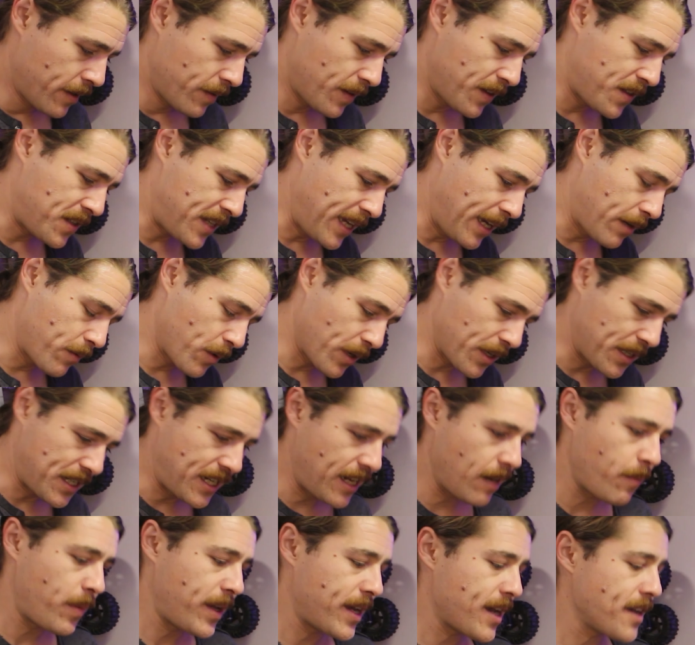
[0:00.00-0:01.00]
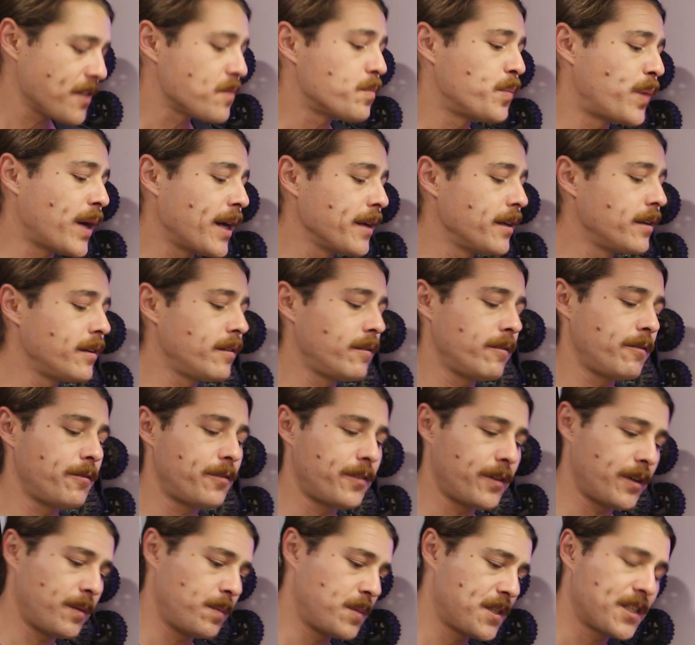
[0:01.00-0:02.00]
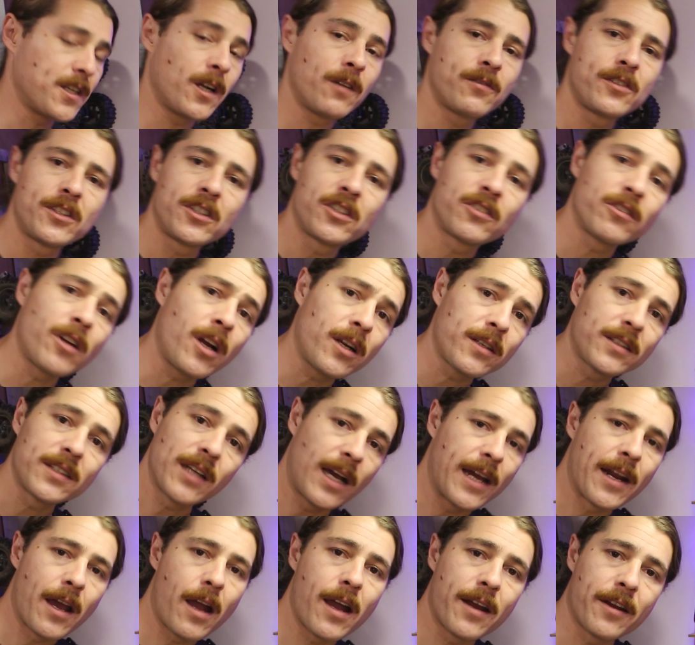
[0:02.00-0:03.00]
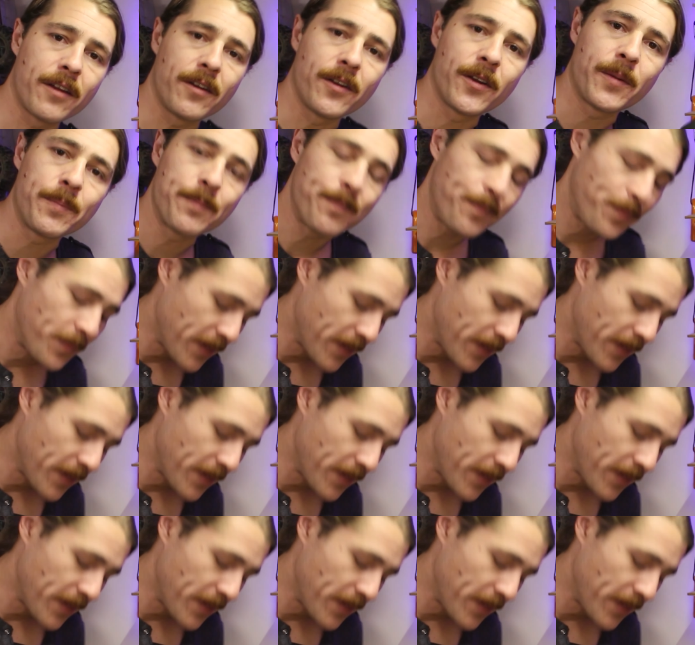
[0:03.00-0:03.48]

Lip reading: The secret TBS button for self-destruct? I don't know.